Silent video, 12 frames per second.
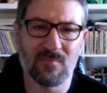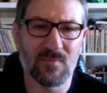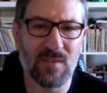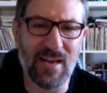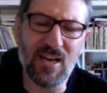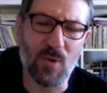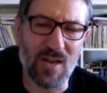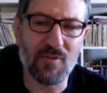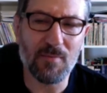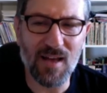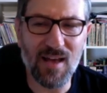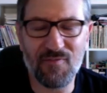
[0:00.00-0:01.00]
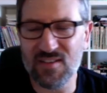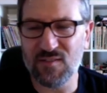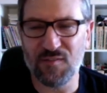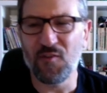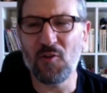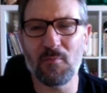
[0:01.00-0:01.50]
anyway, if it's
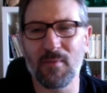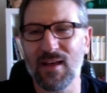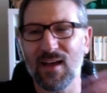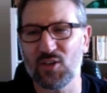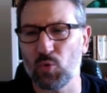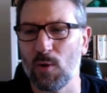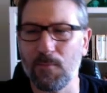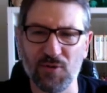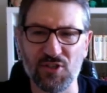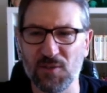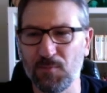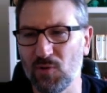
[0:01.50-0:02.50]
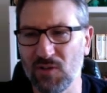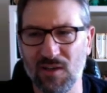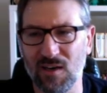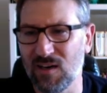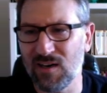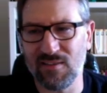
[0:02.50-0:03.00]
a full match where one person's pulled
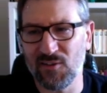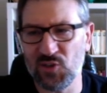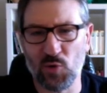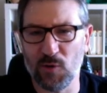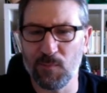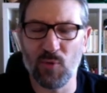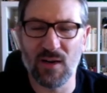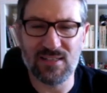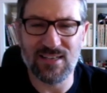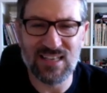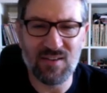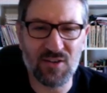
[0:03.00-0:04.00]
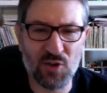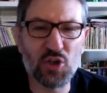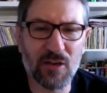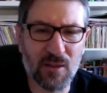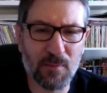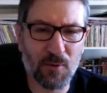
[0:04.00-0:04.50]
guard and there's no other points, I give it
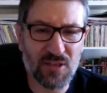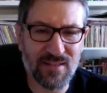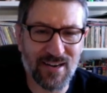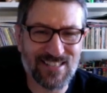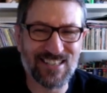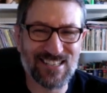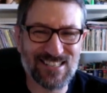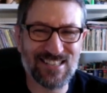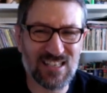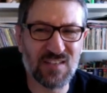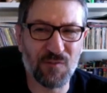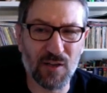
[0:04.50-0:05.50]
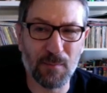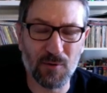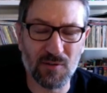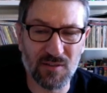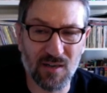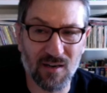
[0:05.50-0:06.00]
usually to the person that has successfully
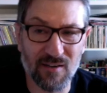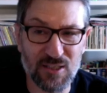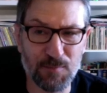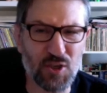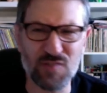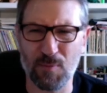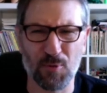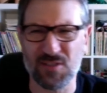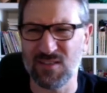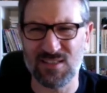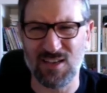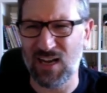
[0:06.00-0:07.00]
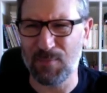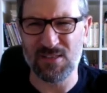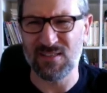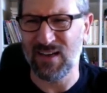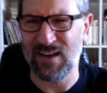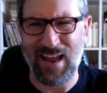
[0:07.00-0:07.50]
pulled guard, especially if the person on top
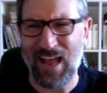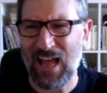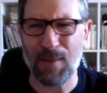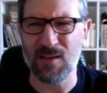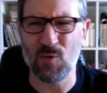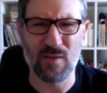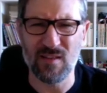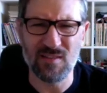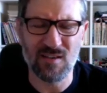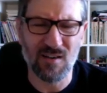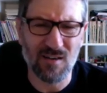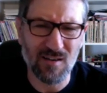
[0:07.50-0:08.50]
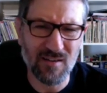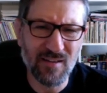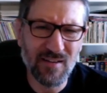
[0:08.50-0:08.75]
is not happy within the guard,